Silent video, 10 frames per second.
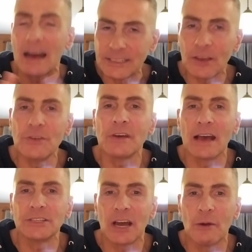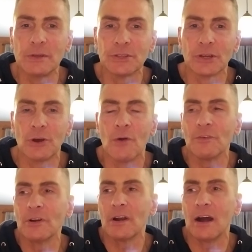tell you guys, I always look
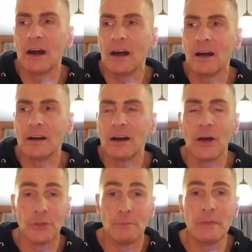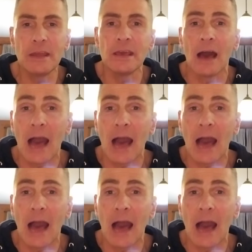over other media.